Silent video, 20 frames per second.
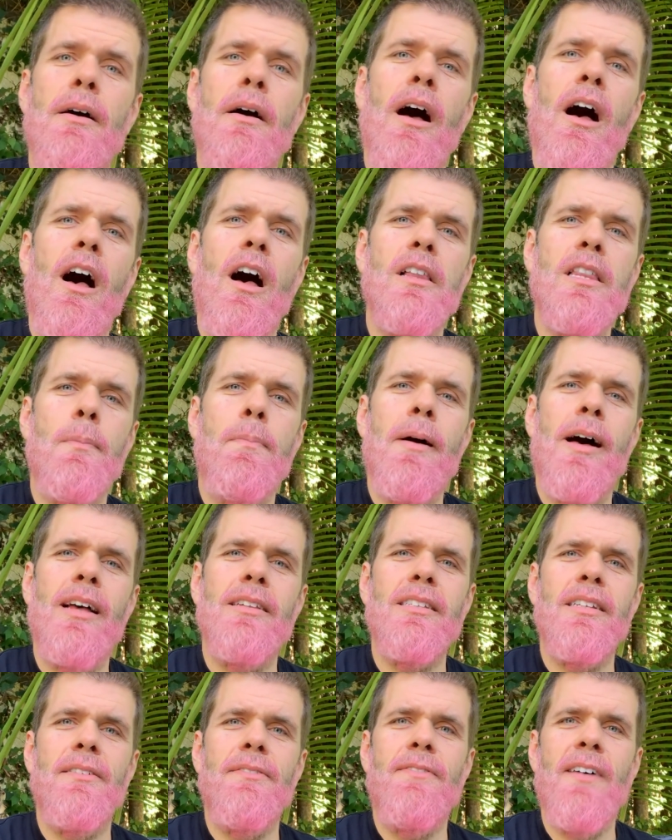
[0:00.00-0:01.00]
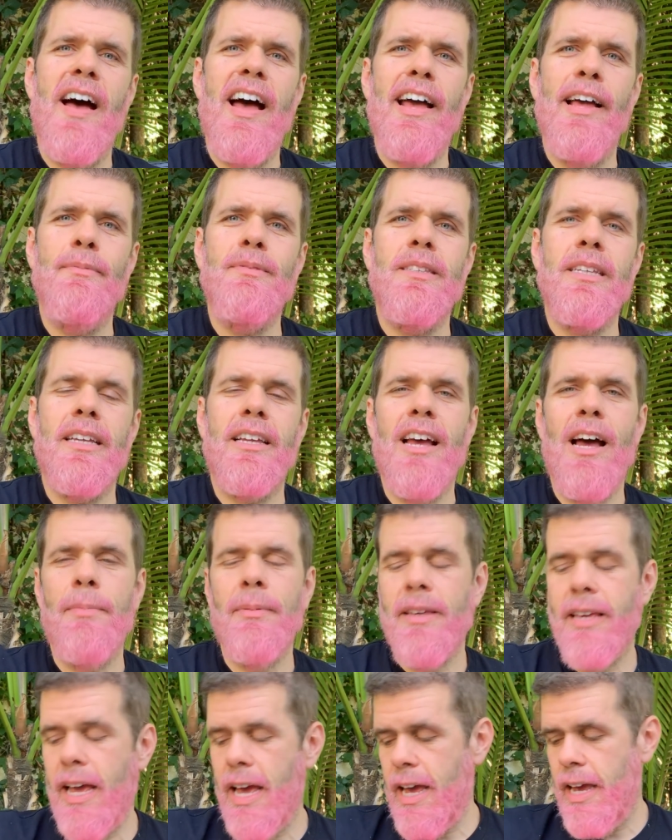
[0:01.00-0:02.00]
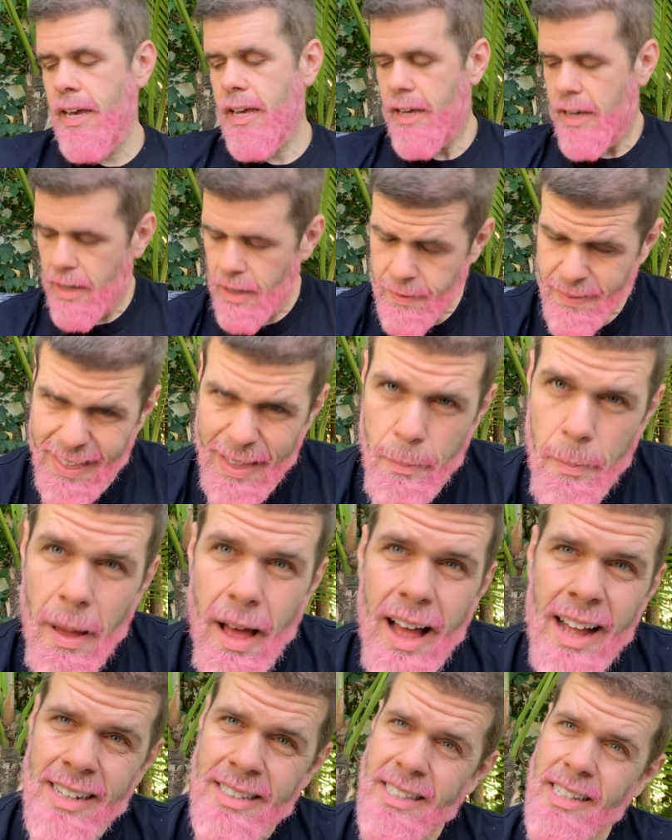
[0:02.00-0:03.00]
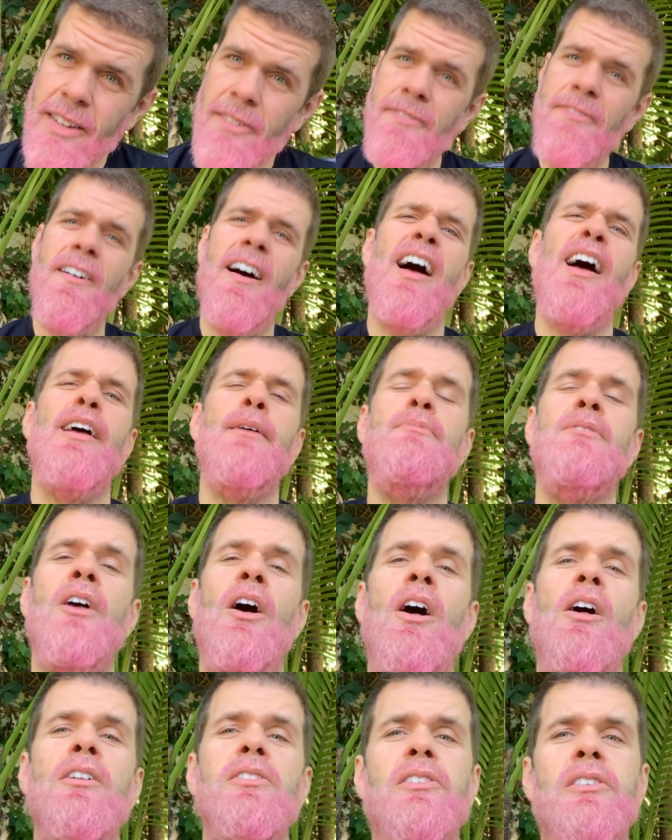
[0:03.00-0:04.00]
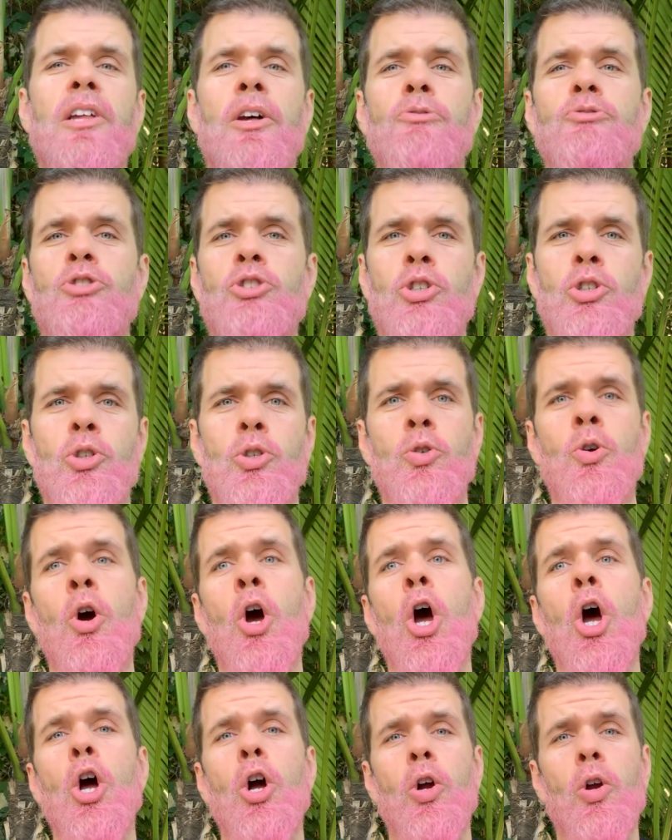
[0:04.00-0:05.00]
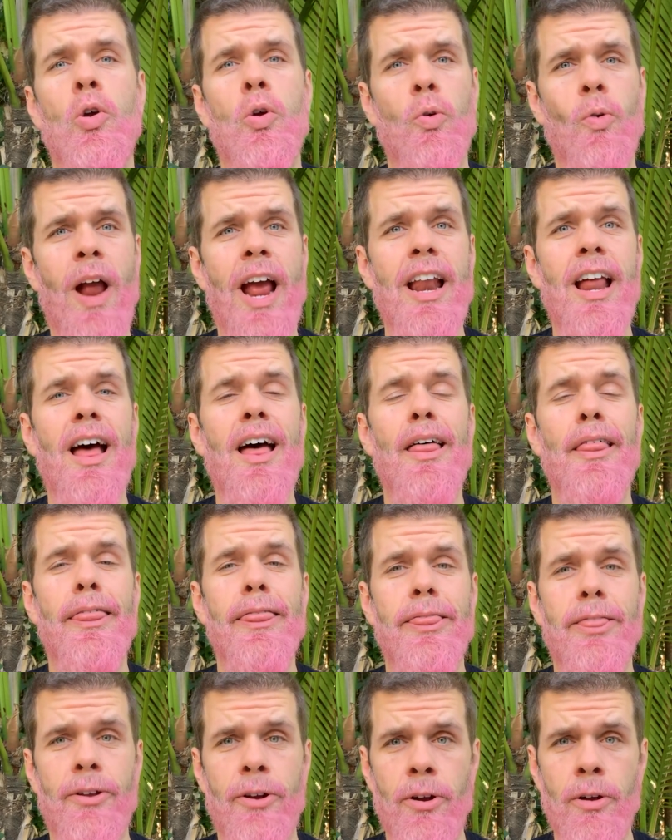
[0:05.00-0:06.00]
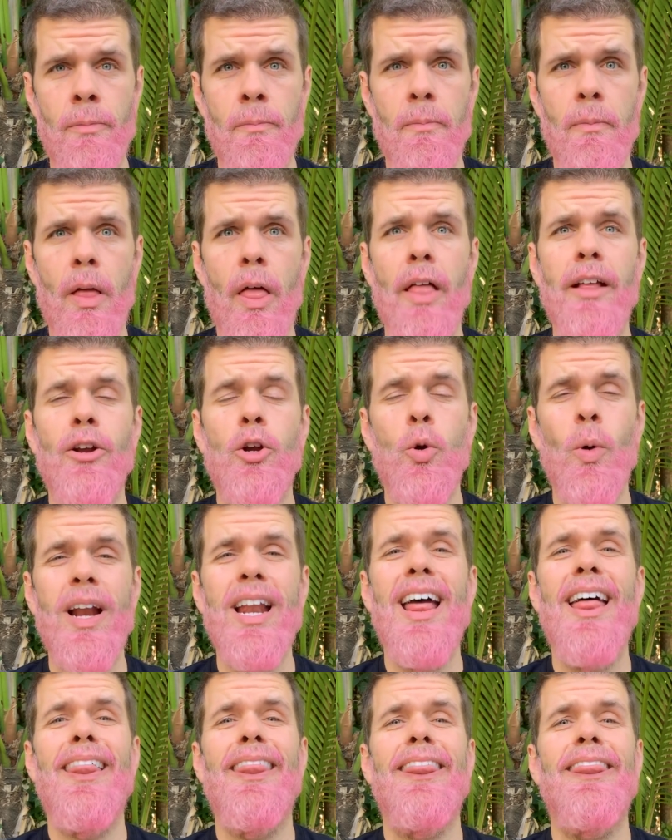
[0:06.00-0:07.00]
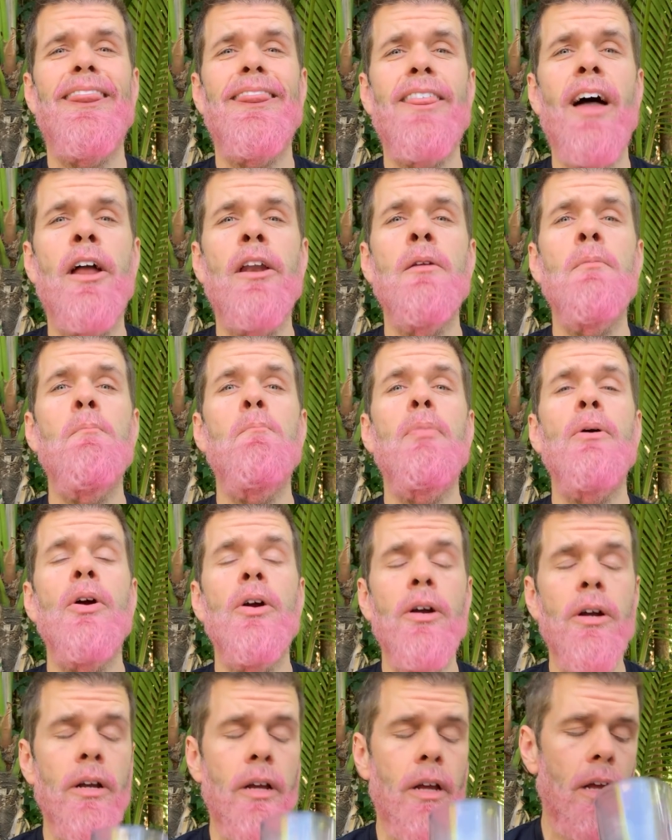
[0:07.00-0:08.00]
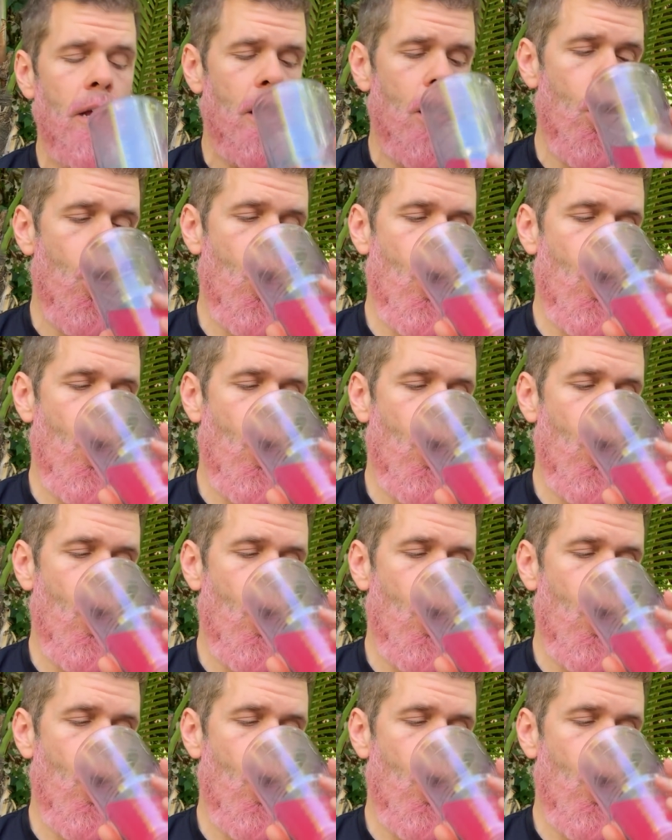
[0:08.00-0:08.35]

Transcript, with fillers: All the positive vibes to CupcakKe. Positive vibes also to Greta, Thurn Greta Thunberg.